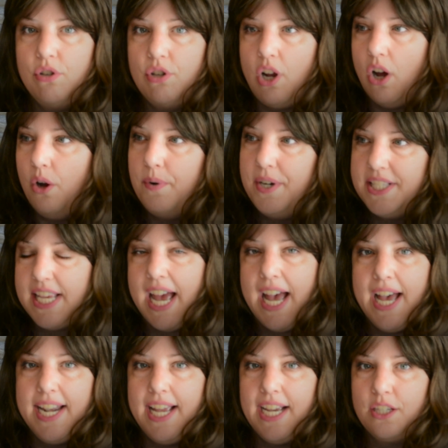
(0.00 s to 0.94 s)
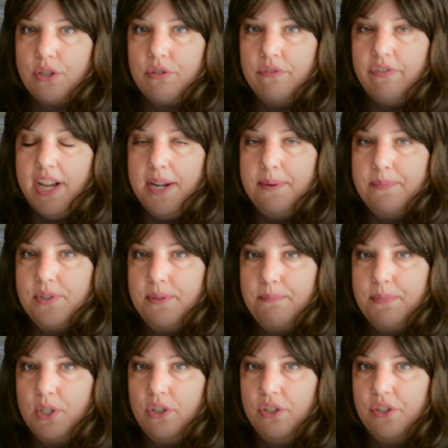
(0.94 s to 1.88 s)
always add extra vitamins and
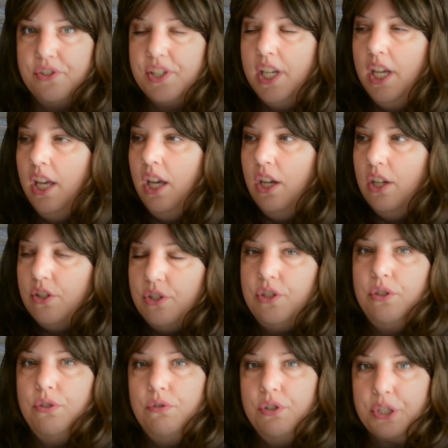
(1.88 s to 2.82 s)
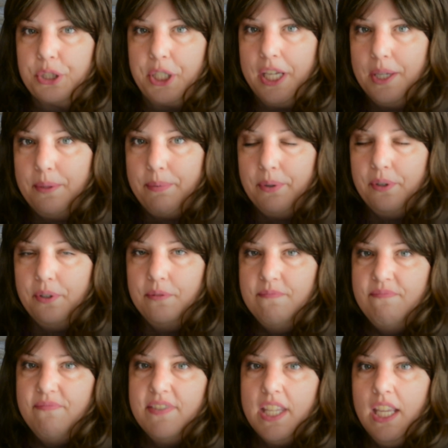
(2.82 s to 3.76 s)
minerals to your kibble
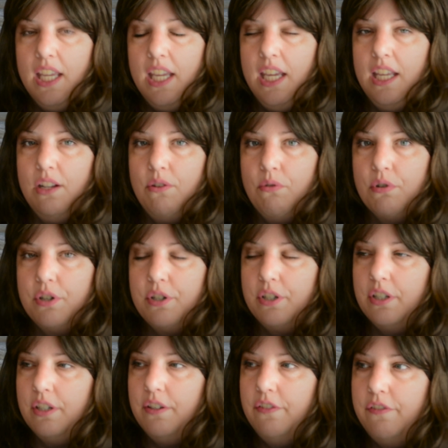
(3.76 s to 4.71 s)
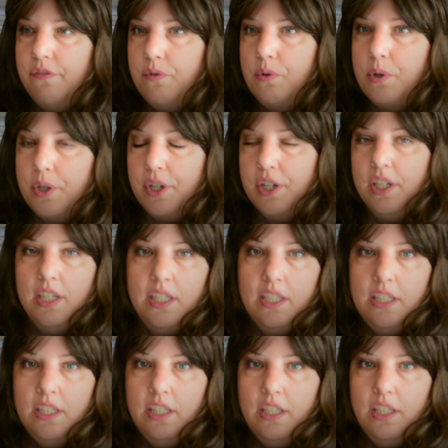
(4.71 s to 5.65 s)
in order for
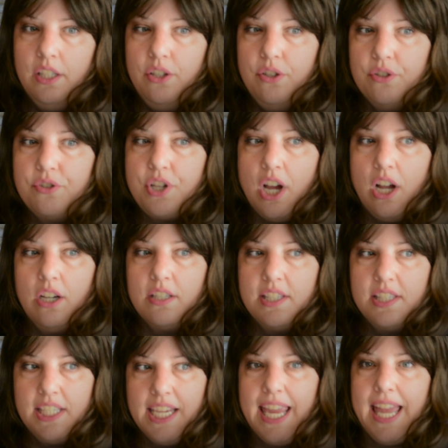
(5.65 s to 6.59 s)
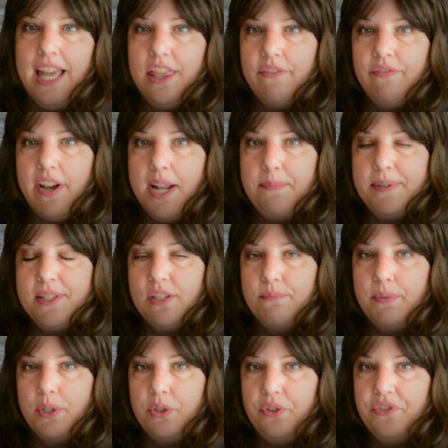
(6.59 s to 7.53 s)
your dogs to get the vitamins
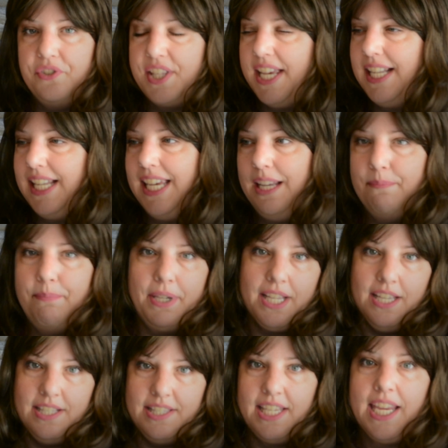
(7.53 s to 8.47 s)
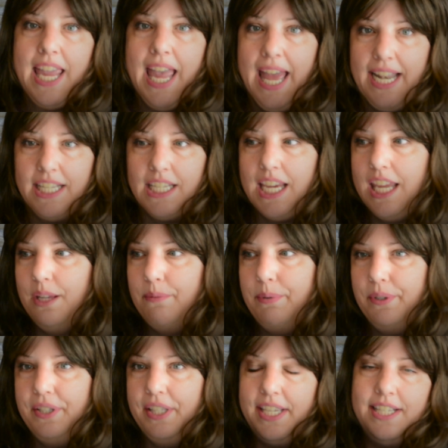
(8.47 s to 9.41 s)
and minerals they need, because again,
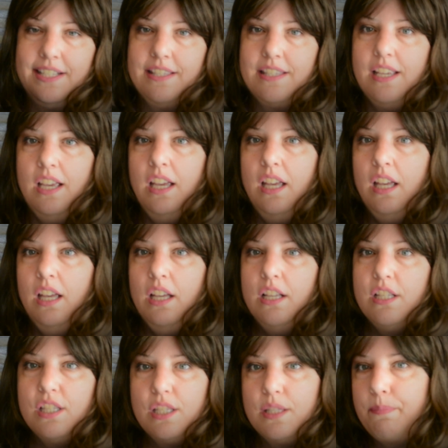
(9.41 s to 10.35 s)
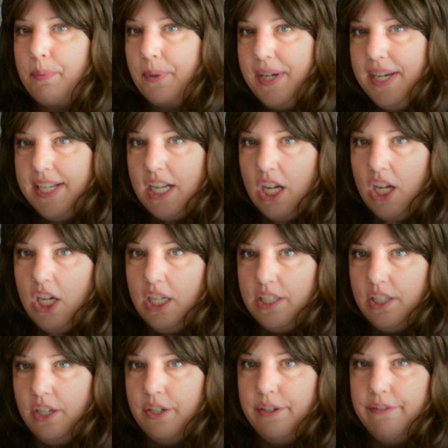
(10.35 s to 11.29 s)
kibble is sprayed
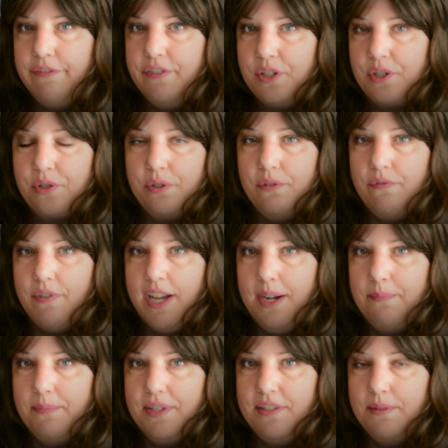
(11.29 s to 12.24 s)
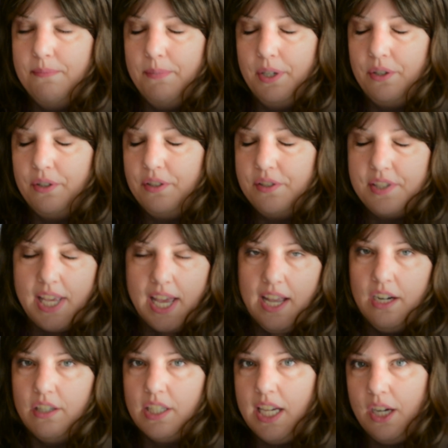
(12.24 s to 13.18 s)
on artificial vitamins and minerals. I
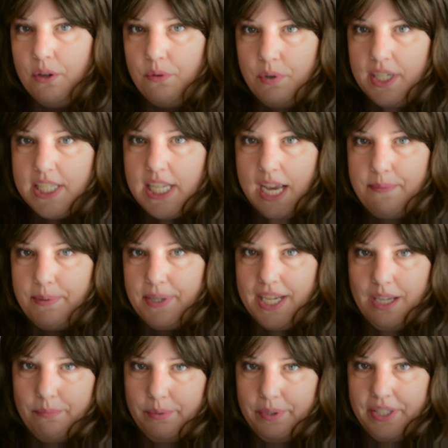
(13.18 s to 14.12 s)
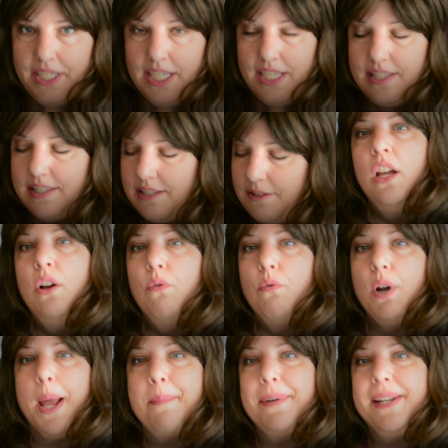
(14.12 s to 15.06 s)
don't care what type of kibble it is.
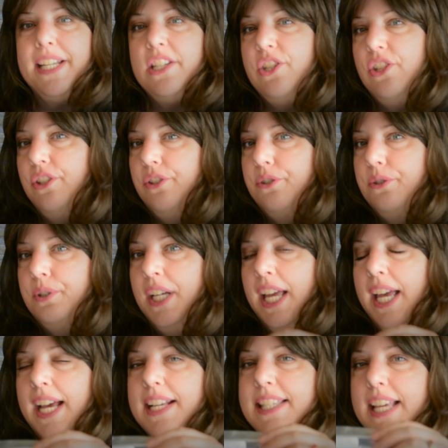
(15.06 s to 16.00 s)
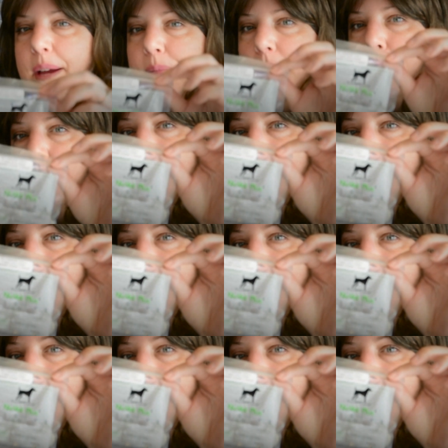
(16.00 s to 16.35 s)
What I'm going to do is I'm going to